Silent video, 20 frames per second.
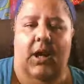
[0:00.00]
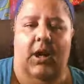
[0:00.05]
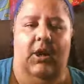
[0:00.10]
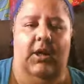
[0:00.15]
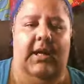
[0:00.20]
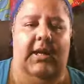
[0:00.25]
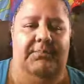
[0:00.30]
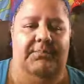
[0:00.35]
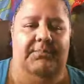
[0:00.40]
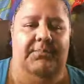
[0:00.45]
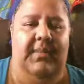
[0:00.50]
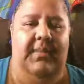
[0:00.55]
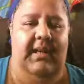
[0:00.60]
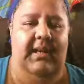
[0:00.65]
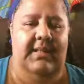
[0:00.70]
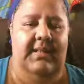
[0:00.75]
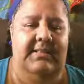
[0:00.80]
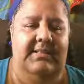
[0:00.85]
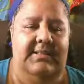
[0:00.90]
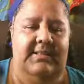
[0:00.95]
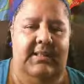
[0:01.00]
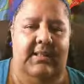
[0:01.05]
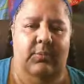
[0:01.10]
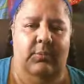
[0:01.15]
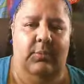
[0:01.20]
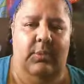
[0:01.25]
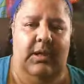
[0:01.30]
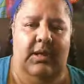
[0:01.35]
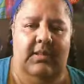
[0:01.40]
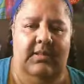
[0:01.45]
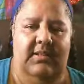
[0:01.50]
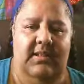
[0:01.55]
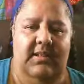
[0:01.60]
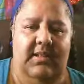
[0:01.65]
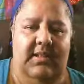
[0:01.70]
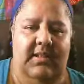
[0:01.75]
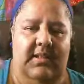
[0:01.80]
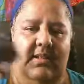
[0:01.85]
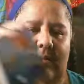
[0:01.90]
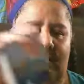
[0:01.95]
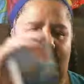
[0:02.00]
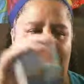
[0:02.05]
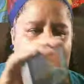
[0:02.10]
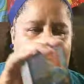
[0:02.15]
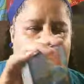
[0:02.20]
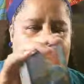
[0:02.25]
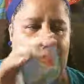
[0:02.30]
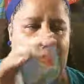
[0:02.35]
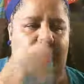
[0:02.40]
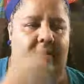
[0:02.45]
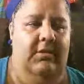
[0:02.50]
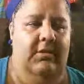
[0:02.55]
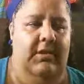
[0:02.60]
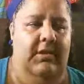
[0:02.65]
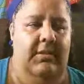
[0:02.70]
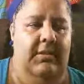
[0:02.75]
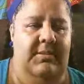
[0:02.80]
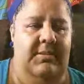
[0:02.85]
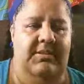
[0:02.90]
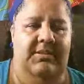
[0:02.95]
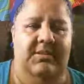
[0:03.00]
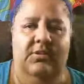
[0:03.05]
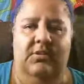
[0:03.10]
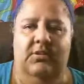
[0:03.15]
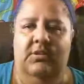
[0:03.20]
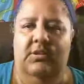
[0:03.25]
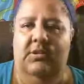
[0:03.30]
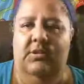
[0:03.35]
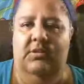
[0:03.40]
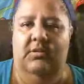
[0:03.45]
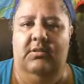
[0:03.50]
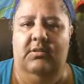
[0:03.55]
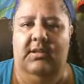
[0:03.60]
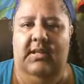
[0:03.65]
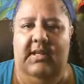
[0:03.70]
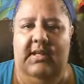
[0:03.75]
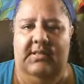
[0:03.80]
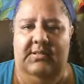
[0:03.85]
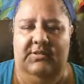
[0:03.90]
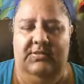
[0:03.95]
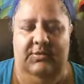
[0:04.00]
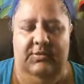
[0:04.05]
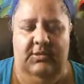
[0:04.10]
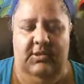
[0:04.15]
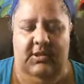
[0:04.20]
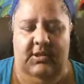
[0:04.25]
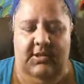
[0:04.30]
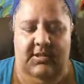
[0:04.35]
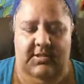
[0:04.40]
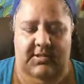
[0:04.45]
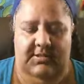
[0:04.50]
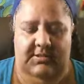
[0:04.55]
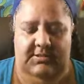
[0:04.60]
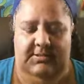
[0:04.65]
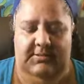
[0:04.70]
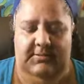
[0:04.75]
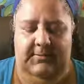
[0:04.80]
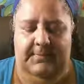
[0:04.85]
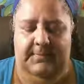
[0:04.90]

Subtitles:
Okay, let's see what the Four Agreements Oracle has for us.